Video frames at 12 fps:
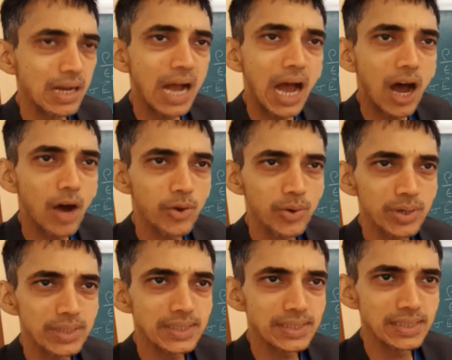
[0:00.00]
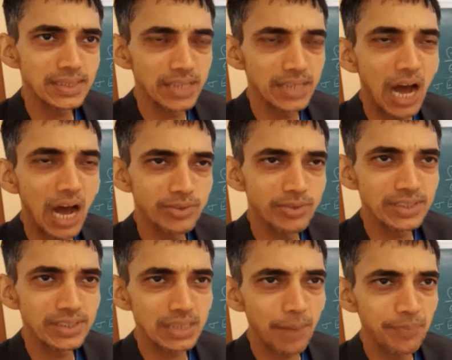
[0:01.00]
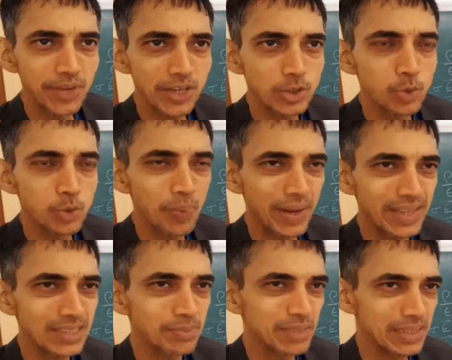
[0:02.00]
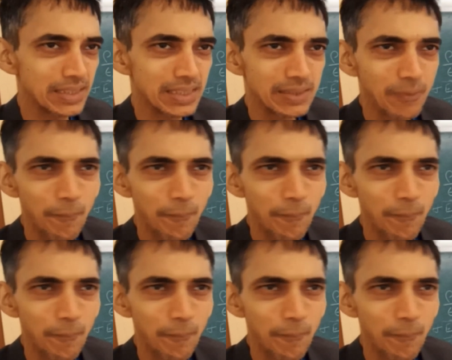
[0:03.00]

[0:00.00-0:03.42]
How you are certain? How is it subject to placement?